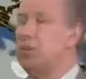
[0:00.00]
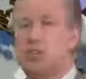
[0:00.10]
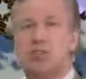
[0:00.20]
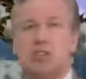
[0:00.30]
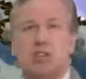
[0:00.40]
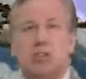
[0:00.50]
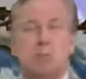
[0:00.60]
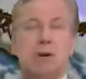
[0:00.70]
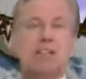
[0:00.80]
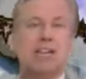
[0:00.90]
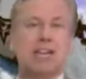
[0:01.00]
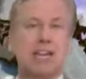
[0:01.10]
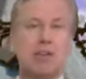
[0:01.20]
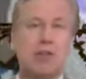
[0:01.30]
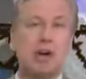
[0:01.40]
should start to break that
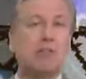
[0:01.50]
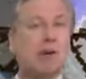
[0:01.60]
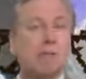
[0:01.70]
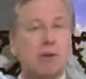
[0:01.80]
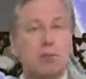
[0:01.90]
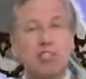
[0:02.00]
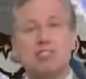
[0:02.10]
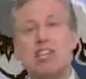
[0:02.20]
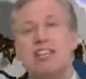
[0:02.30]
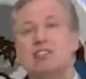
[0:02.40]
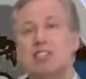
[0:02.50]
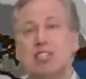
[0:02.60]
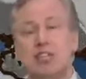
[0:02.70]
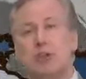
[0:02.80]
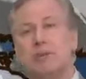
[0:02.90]
cloud cover up on Wednesday and see a
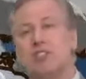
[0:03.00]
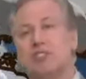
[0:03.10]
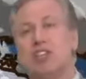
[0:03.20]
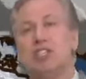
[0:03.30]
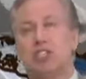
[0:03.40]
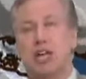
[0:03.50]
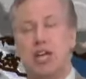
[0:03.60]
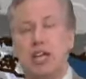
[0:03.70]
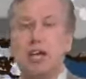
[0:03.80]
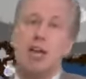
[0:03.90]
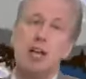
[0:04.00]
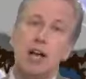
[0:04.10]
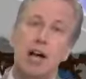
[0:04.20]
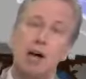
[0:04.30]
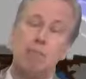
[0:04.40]
little bit of sunshine.
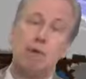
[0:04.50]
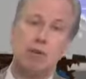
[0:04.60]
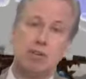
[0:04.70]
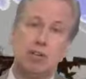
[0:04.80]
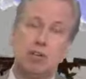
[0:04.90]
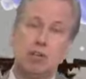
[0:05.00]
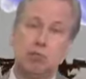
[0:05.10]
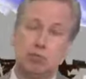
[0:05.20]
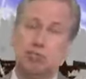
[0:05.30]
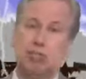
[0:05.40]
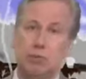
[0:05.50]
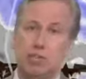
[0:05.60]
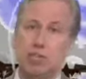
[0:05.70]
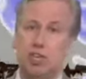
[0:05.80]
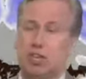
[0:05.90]
We're still going to
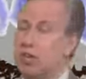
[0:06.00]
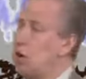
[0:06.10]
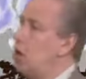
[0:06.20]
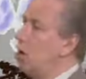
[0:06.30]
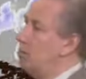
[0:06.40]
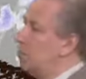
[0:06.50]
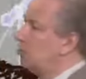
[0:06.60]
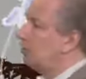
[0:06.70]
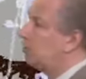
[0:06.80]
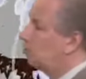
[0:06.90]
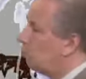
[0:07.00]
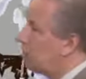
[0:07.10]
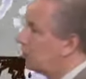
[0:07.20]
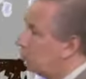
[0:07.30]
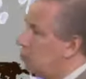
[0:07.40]
be chilly. Most of this
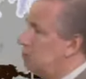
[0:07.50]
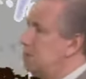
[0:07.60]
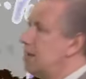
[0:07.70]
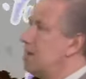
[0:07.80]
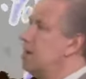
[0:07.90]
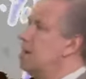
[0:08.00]
week is going to be